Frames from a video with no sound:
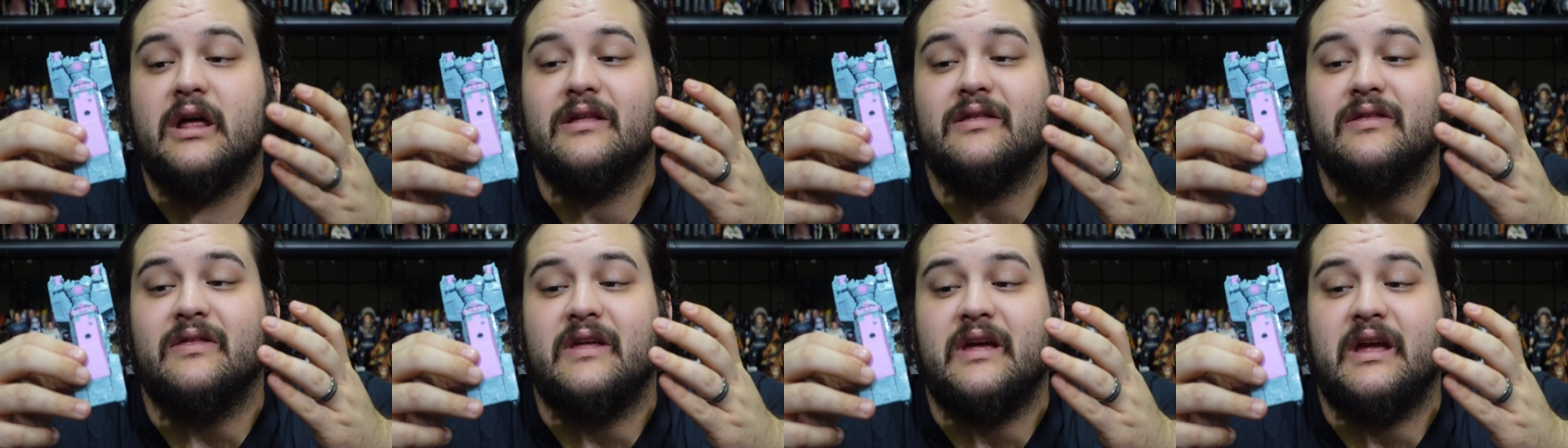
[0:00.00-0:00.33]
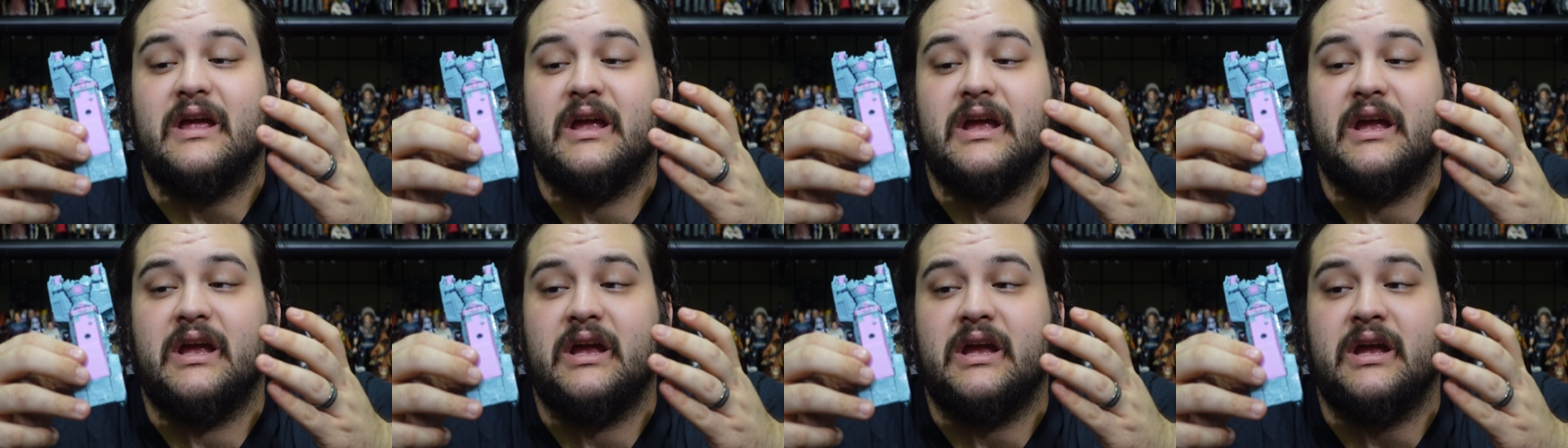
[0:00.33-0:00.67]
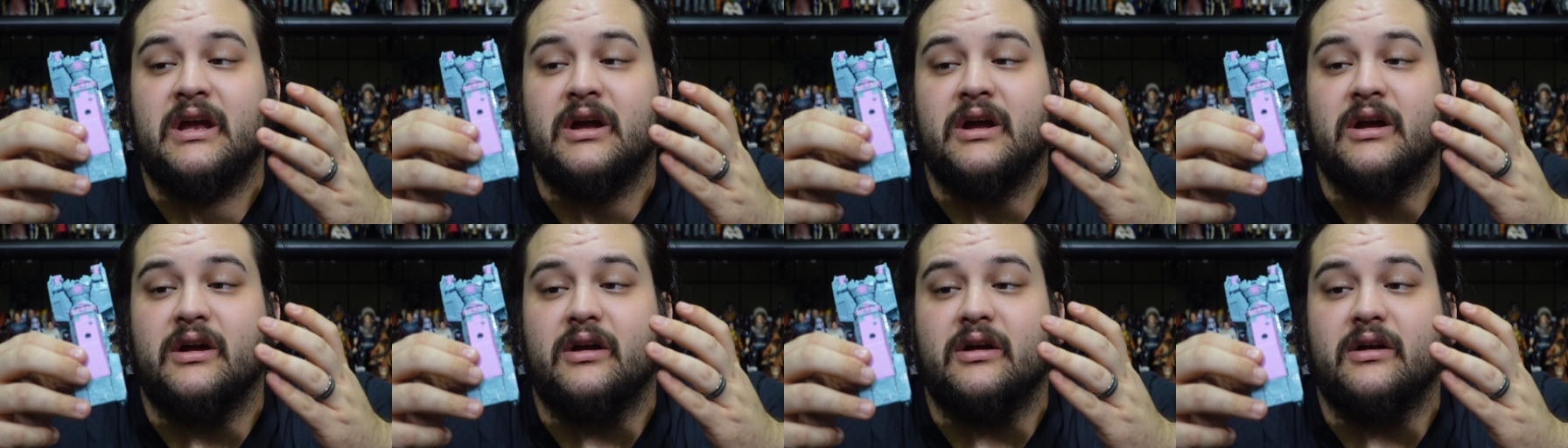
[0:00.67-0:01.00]

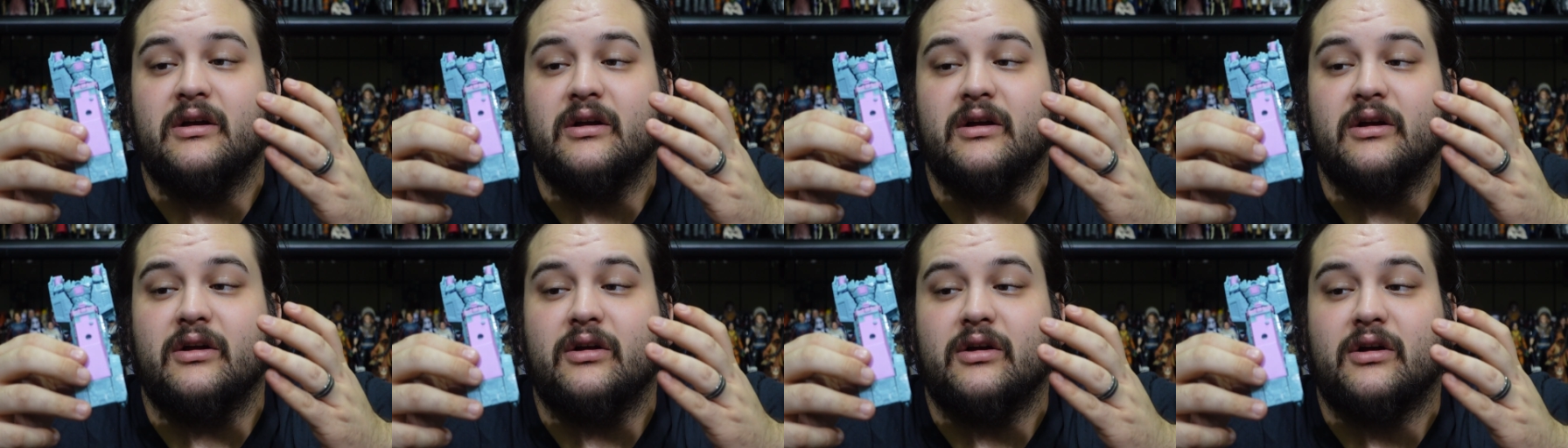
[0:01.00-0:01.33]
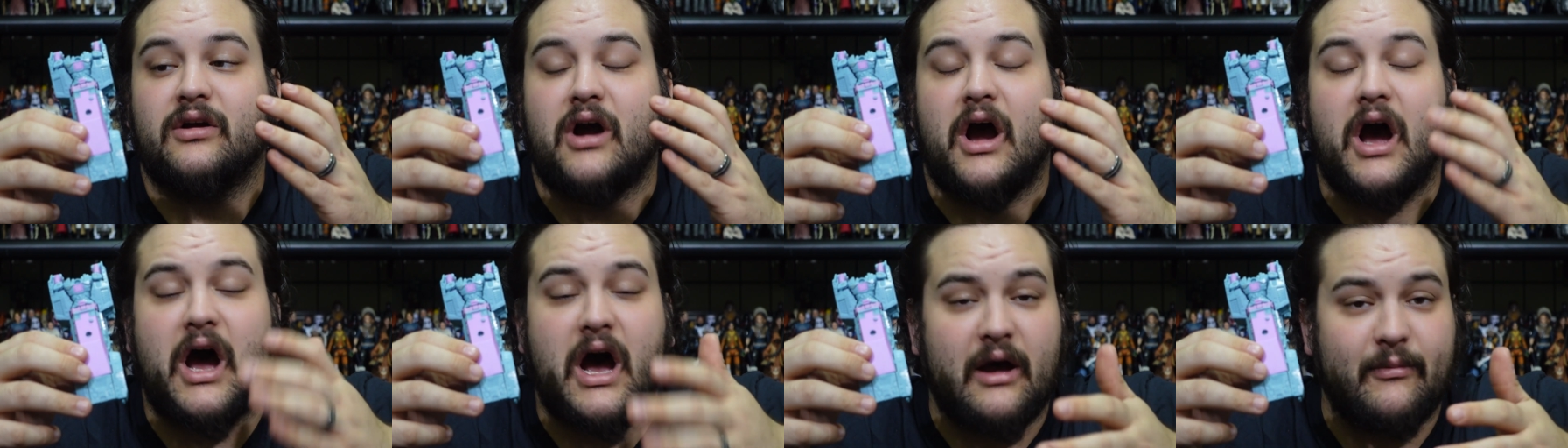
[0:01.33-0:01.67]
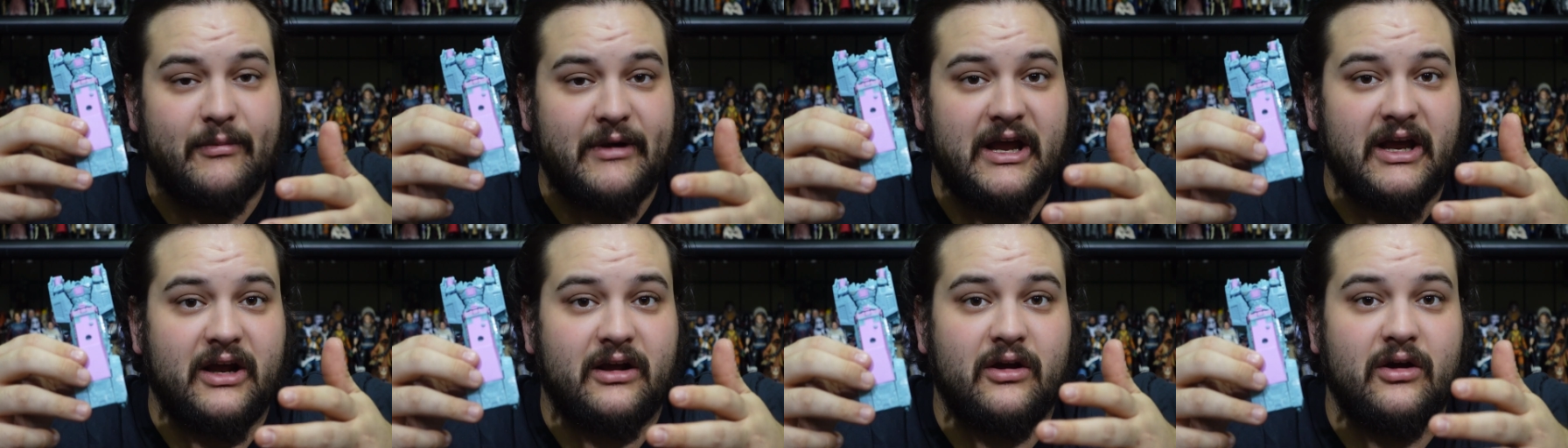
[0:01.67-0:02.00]
the
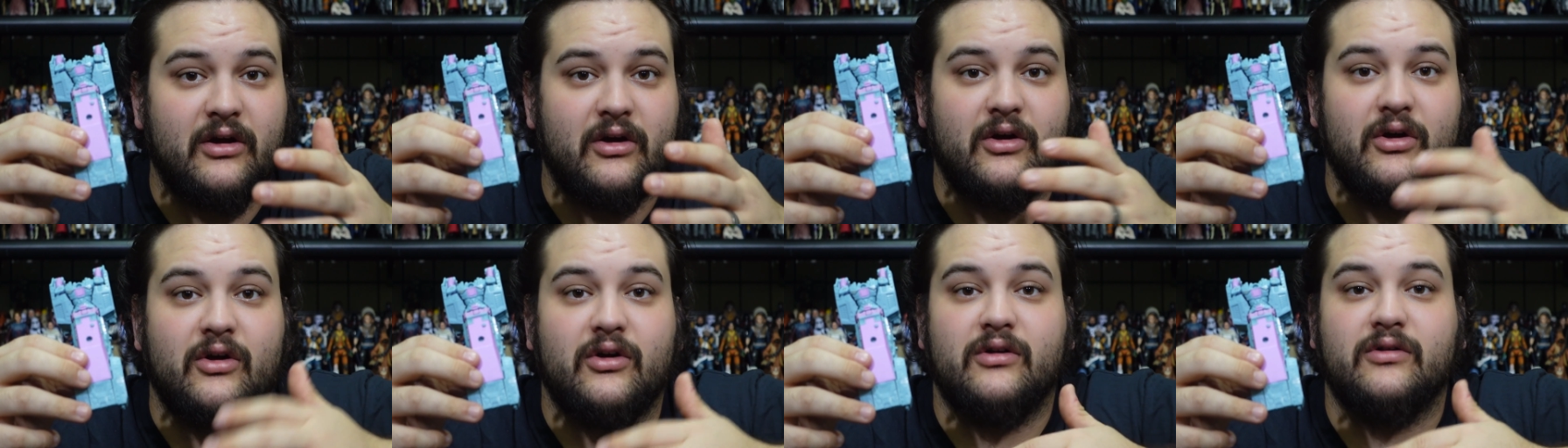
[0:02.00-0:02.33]
comic